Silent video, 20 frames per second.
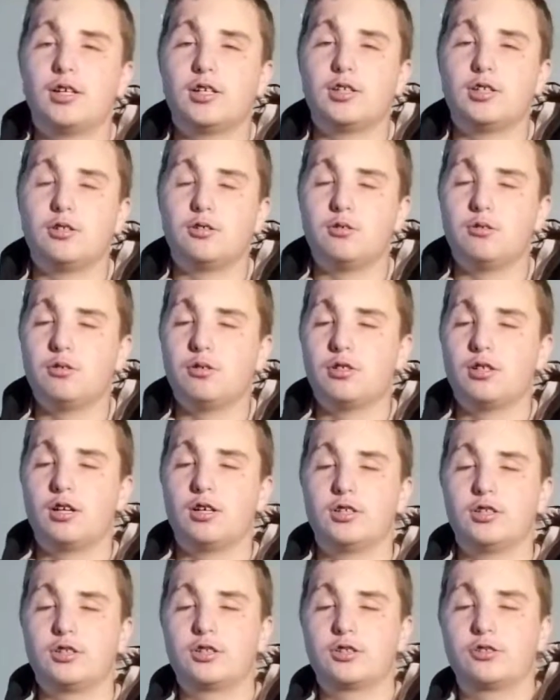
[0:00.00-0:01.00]
You
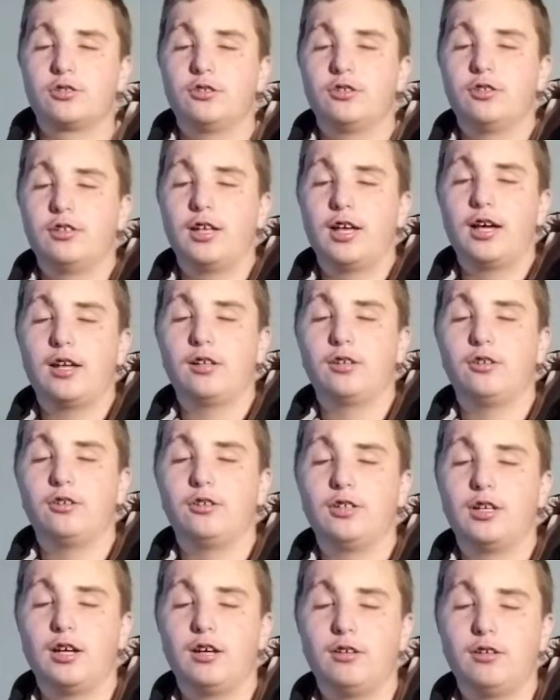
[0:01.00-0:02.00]
unscrew that little
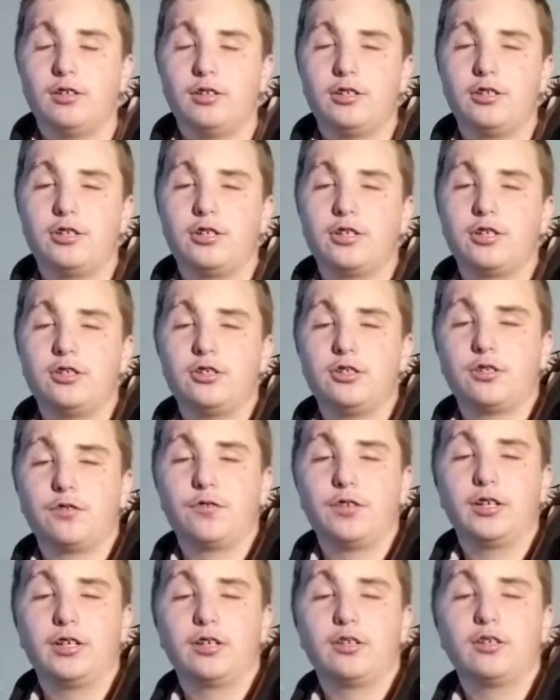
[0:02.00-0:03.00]
nut. You can use your
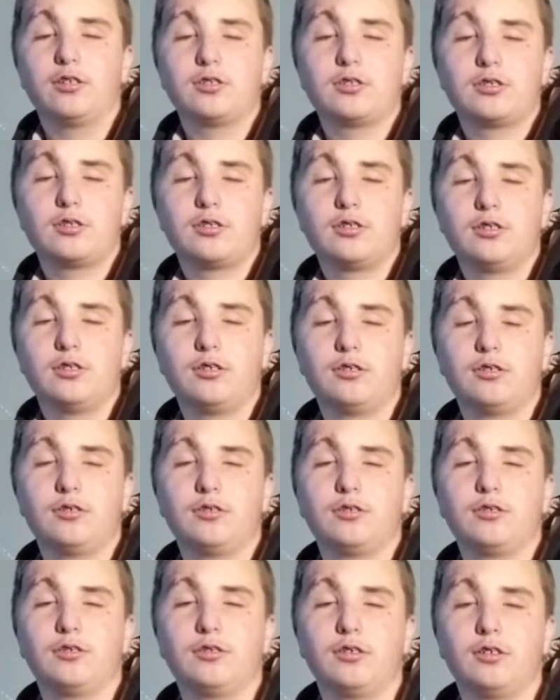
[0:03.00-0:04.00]
fingers,
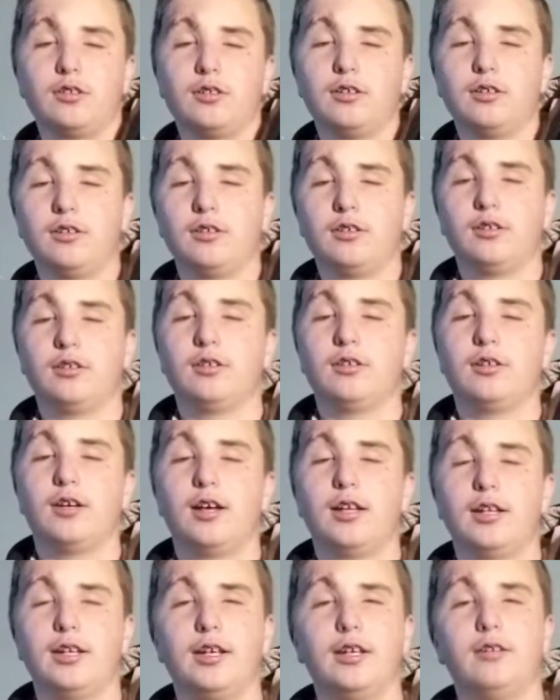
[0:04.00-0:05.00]

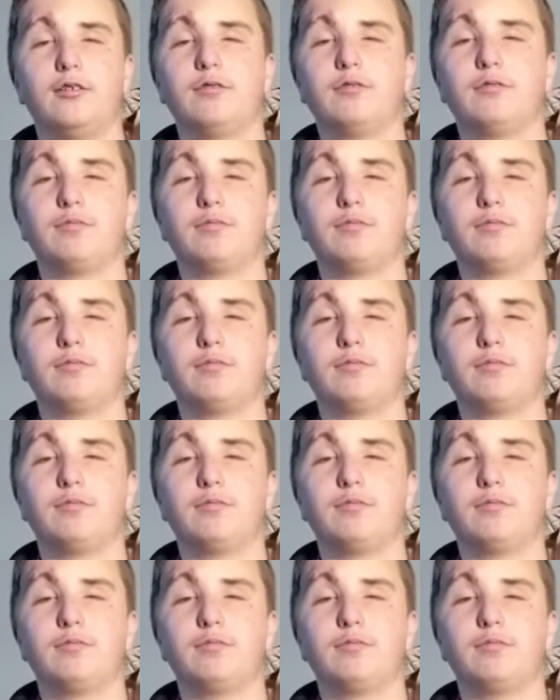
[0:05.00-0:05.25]
and then